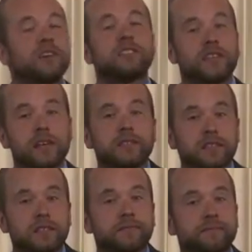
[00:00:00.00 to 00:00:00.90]
else
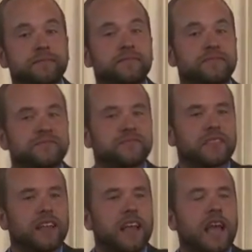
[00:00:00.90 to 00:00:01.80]
is.
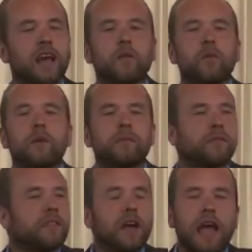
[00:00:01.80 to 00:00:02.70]

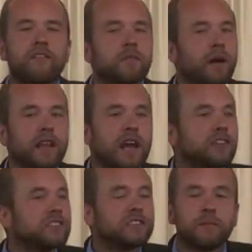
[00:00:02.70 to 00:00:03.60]
Well, everybody
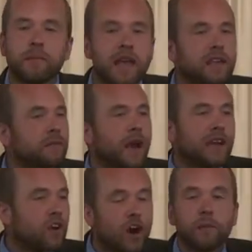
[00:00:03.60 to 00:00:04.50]
else isn't making
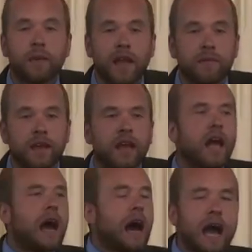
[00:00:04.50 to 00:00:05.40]
my car payment.
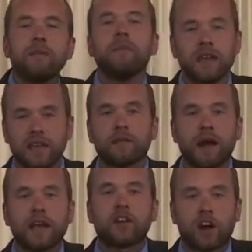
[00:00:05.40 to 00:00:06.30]
I'm making
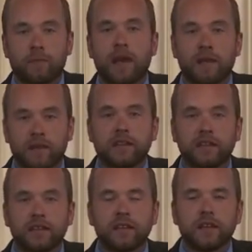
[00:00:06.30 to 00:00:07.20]
my car
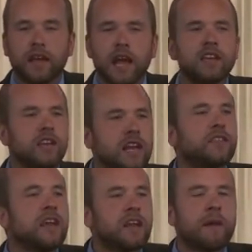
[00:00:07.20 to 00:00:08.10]
payment. Okay? You need
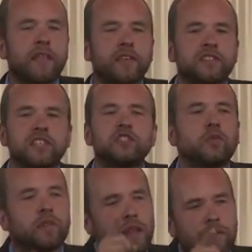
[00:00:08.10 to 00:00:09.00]
to think about these things.
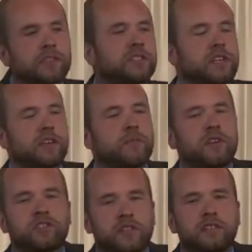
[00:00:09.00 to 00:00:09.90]
You will never see a
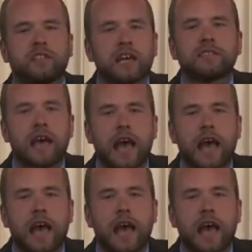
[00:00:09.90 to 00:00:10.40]
commercial that says